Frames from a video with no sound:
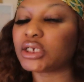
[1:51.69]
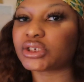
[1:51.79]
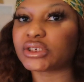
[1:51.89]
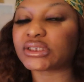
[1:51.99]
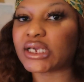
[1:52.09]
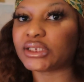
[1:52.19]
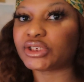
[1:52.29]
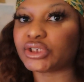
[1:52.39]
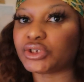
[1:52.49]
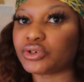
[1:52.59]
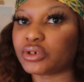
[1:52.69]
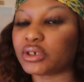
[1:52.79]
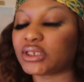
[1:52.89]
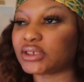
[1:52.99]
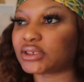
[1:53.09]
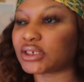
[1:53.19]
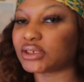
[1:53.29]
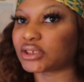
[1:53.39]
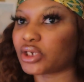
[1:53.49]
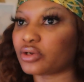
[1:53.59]
So stay tuned. This
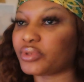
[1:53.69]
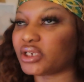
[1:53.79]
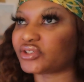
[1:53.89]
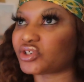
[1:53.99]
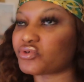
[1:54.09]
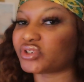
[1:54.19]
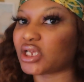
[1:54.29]
is gonna be a series,